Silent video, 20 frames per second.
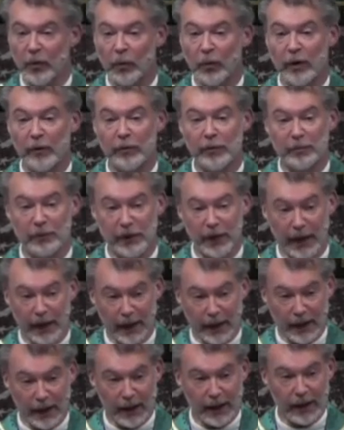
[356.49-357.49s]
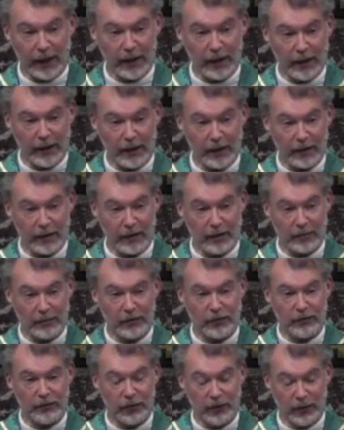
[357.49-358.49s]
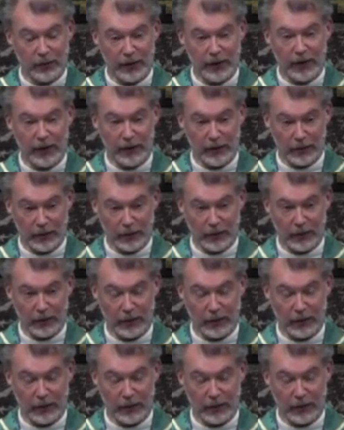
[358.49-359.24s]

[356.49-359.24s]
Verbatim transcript: We will pray before we go.